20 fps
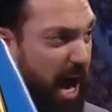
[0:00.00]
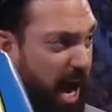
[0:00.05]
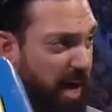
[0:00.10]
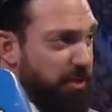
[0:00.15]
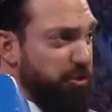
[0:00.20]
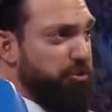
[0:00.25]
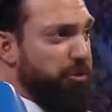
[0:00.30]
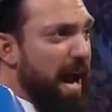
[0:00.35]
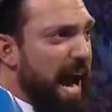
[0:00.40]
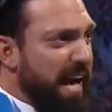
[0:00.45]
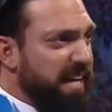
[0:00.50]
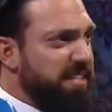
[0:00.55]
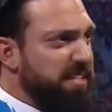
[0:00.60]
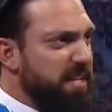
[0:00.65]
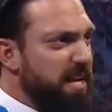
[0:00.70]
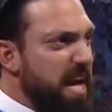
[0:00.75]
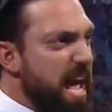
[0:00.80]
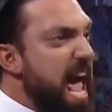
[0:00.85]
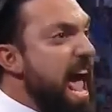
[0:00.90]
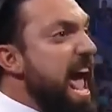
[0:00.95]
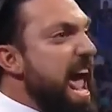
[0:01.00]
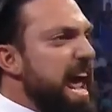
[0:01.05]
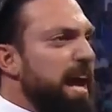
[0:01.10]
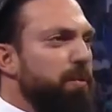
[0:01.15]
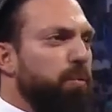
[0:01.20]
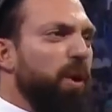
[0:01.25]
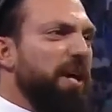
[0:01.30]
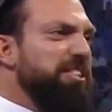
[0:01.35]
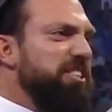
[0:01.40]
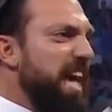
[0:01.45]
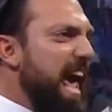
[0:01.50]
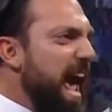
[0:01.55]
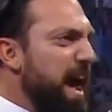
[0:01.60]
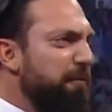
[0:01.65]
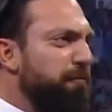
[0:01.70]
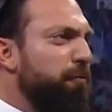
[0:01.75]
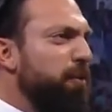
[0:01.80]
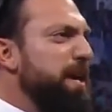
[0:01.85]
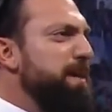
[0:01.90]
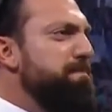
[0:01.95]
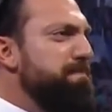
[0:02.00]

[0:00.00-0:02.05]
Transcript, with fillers: contract, it was every